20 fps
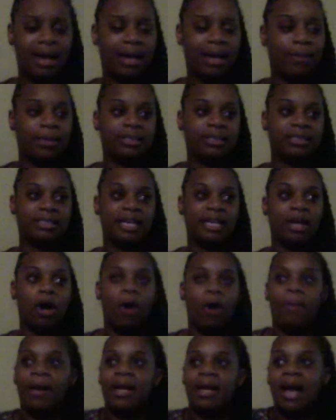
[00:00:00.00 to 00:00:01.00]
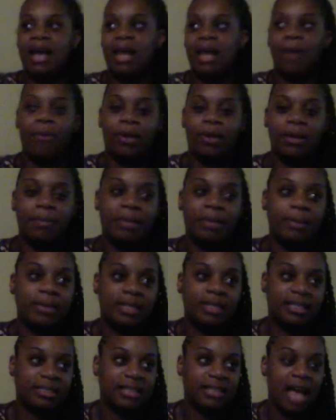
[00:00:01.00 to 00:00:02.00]
I wasn't like, oh my God, I want to be with
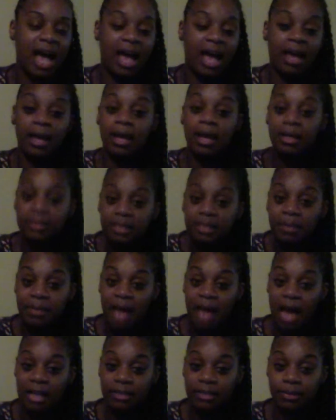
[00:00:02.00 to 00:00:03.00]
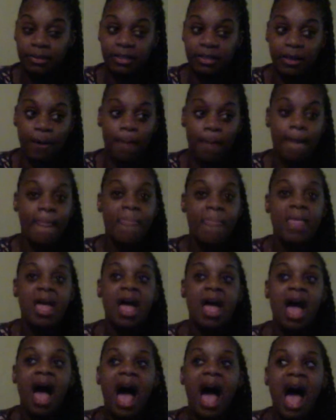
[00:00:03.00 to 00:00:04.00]
this guy. To be honest with you,
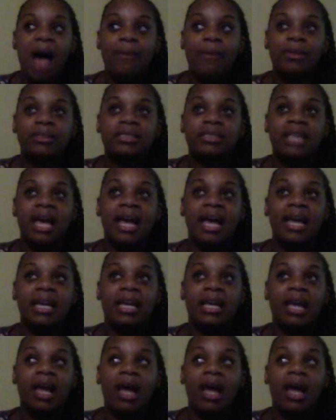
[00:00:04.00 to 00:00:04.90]
I was like,